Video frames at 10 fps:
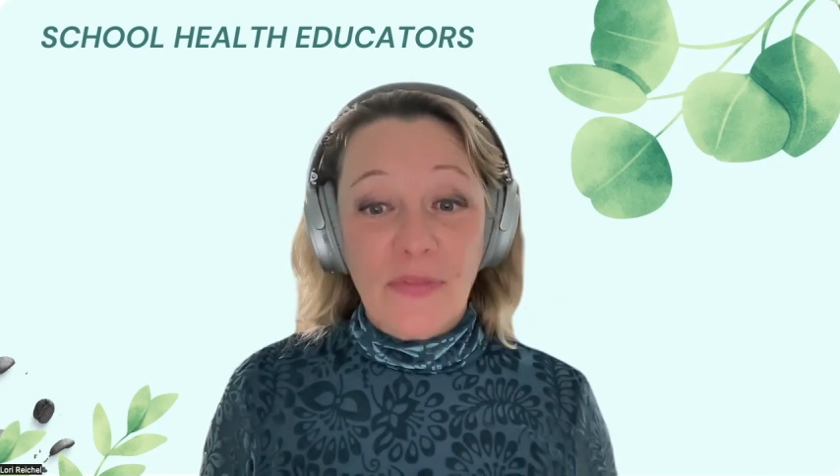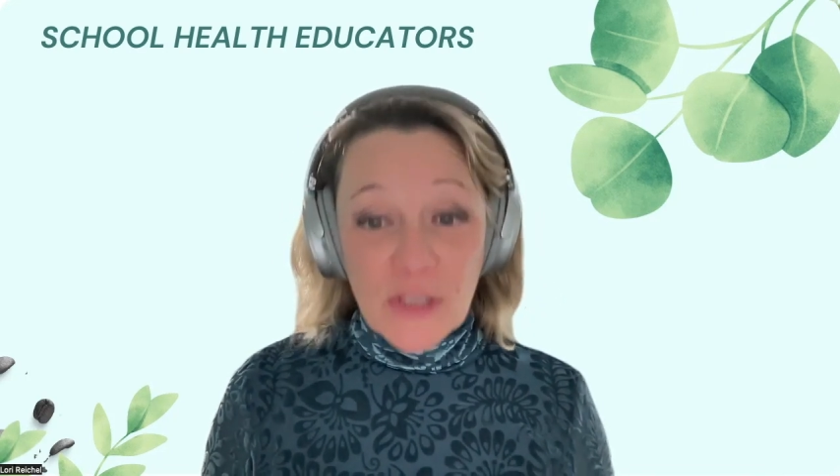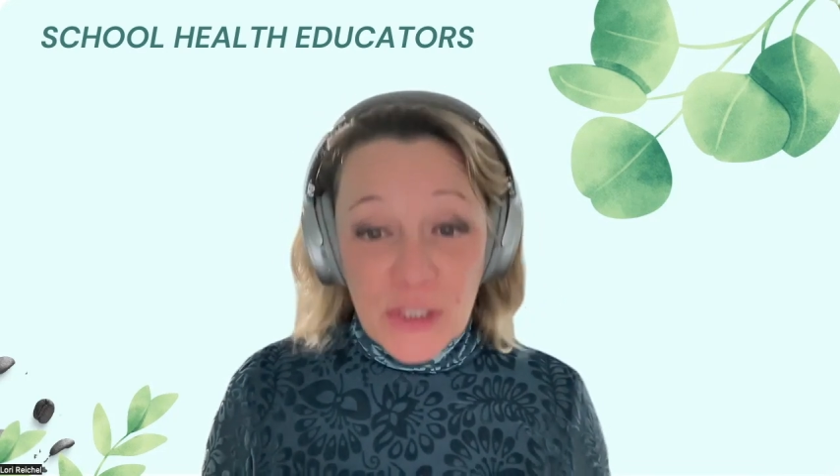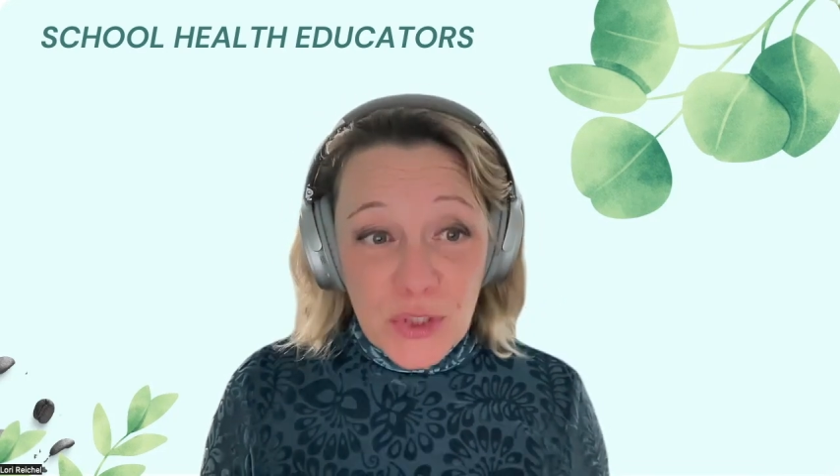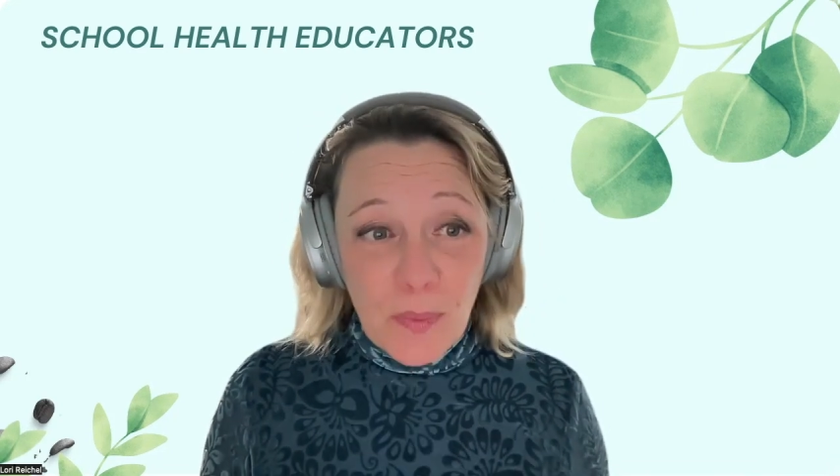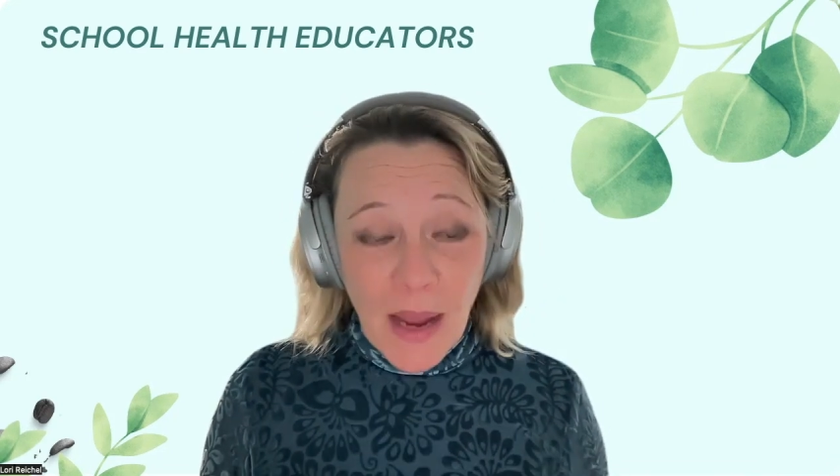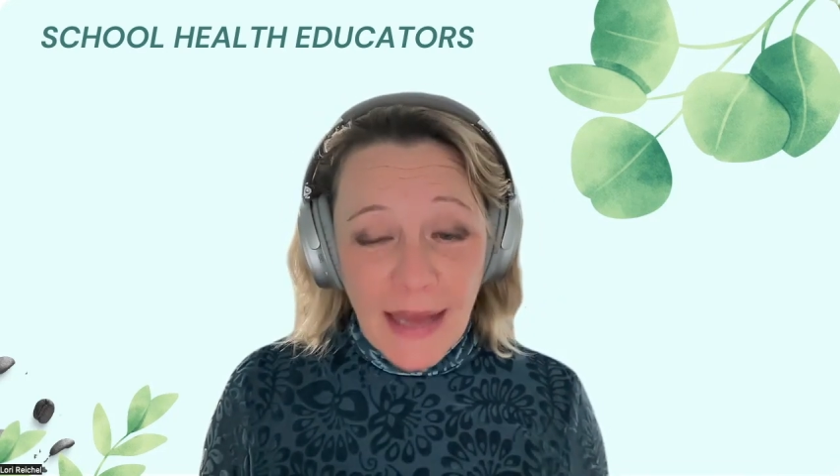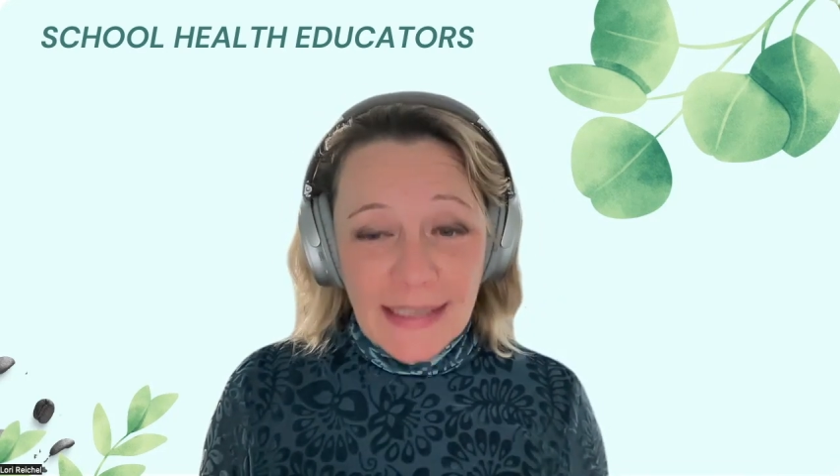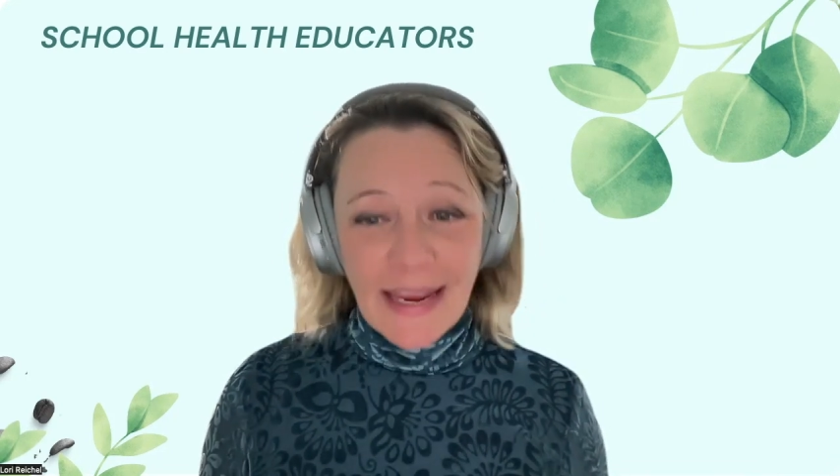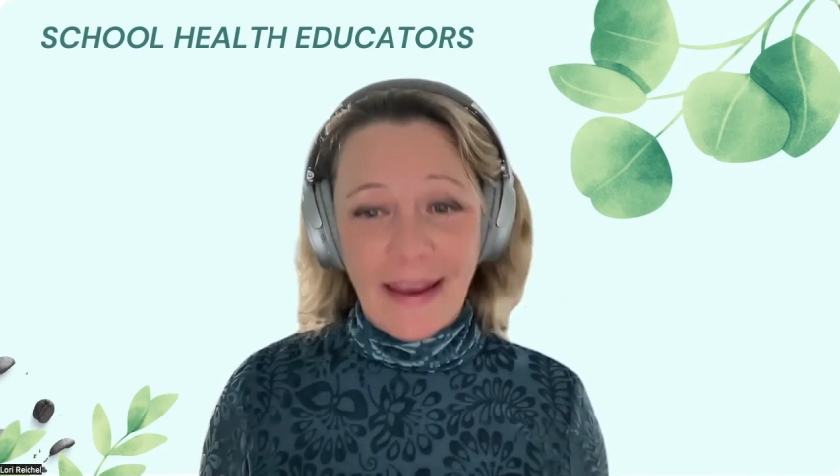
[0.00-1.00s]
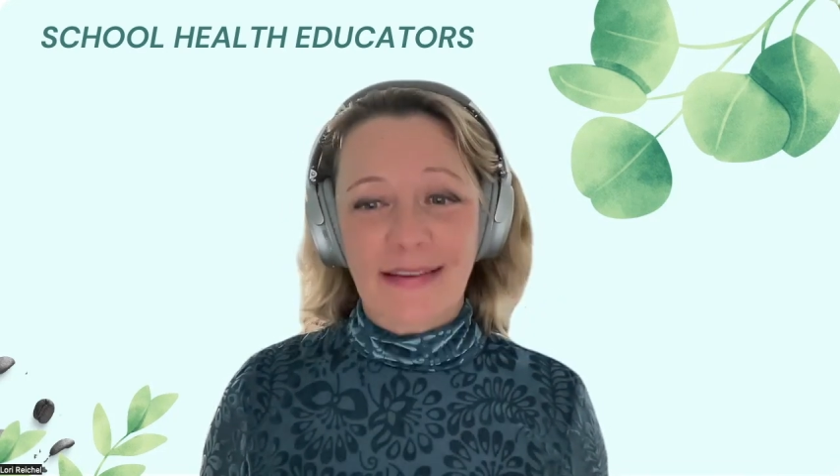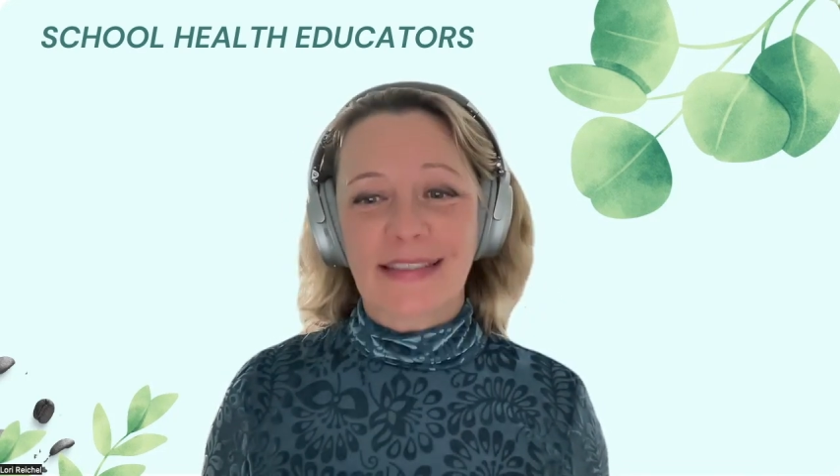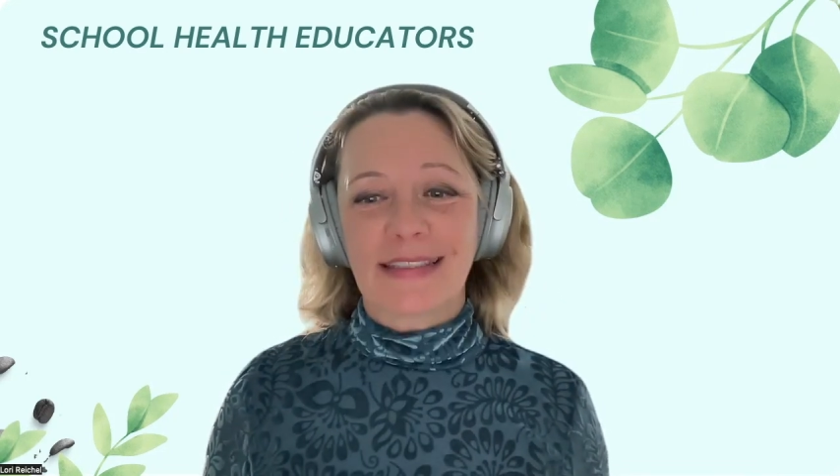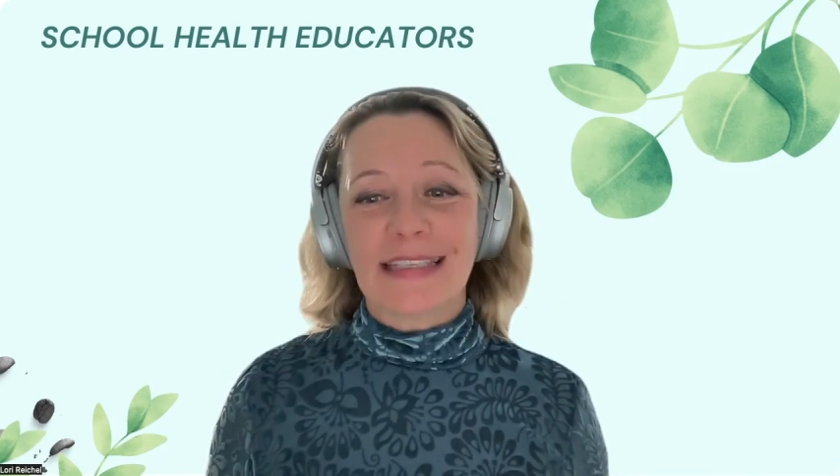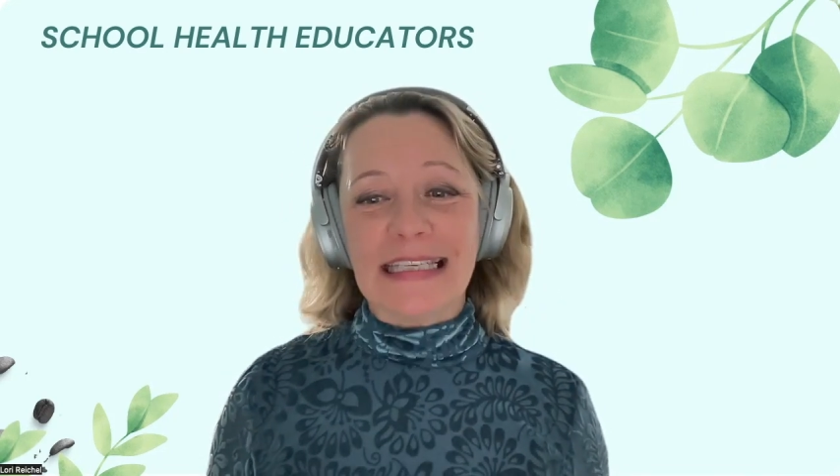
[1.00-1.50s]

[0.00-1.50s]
This new podcast